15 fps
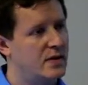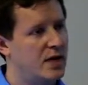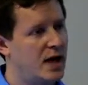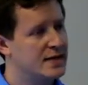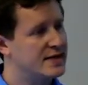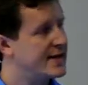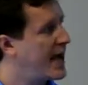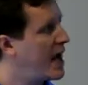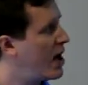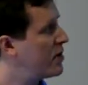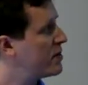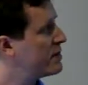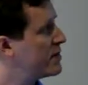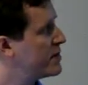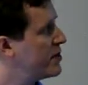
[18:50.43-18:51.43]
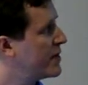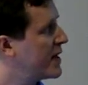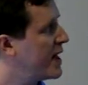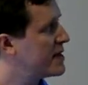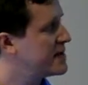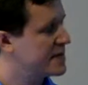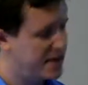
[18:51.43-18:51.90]
locked down. You
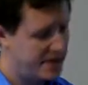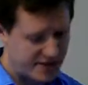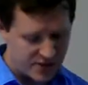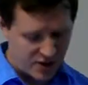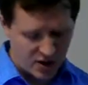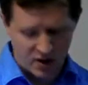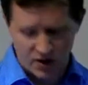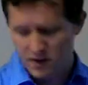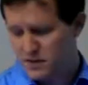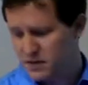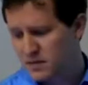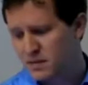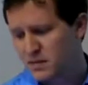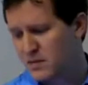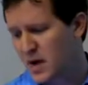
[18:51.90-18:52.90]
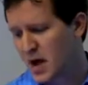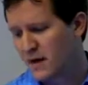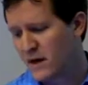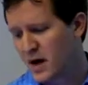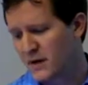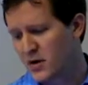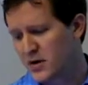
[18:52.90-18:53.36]
can't install
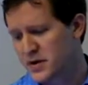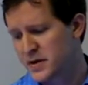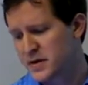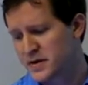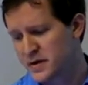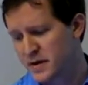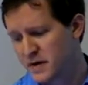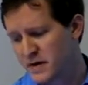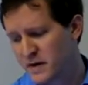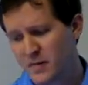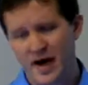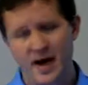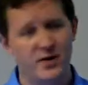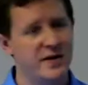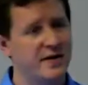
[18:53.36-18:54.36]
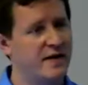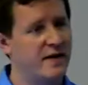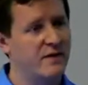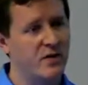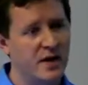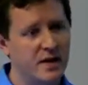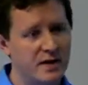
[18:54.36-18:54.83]
modified versions of the battery
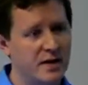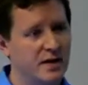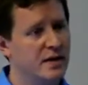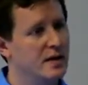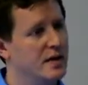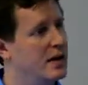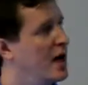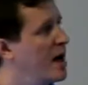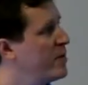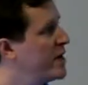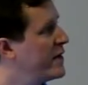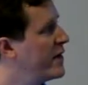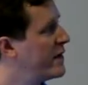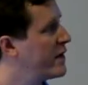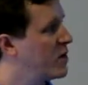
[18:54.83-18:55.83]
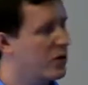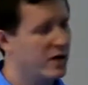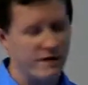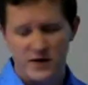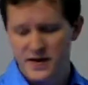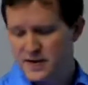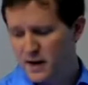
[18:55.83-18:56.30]
software, um, even if it were
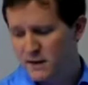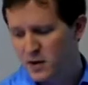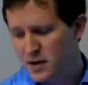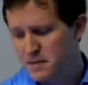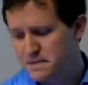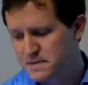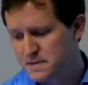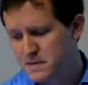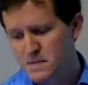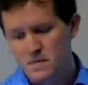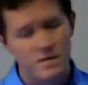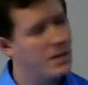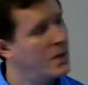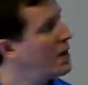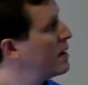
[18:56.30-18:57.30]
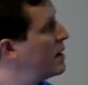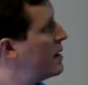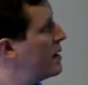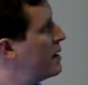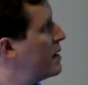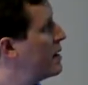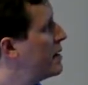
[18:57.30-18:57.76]
free software.
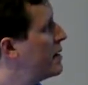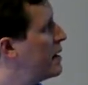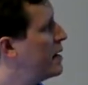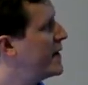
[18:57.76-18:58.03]
Uh,